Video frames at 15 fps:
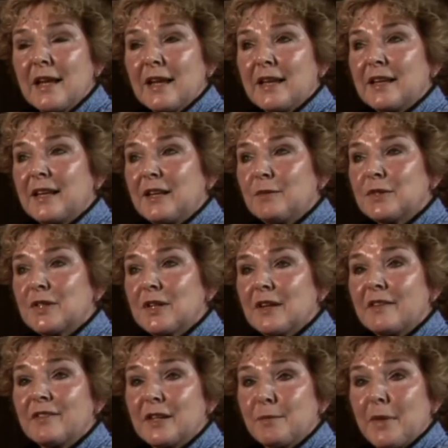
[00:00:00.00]
And he was a
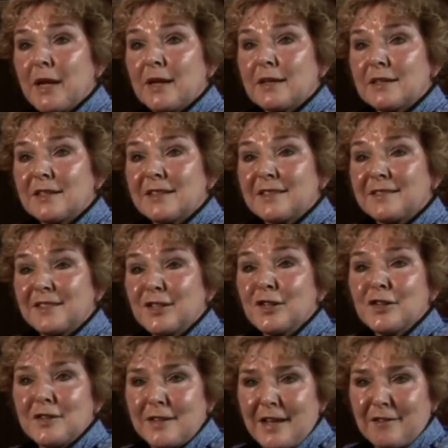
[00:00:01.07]
lovely man to
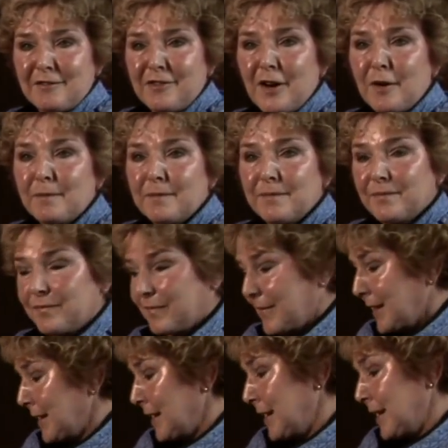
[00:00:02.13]
learn that from.
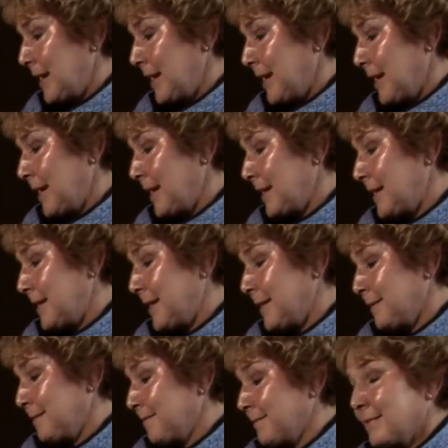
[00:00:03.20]
And uh,
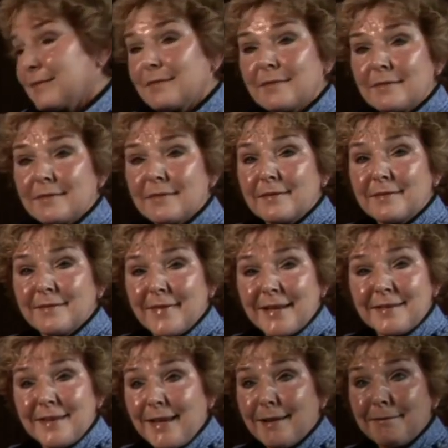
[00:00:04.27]

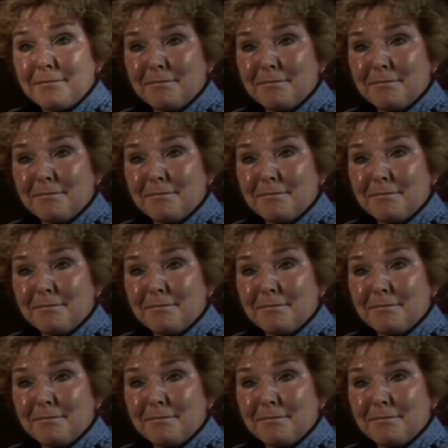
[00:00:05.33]
that's it.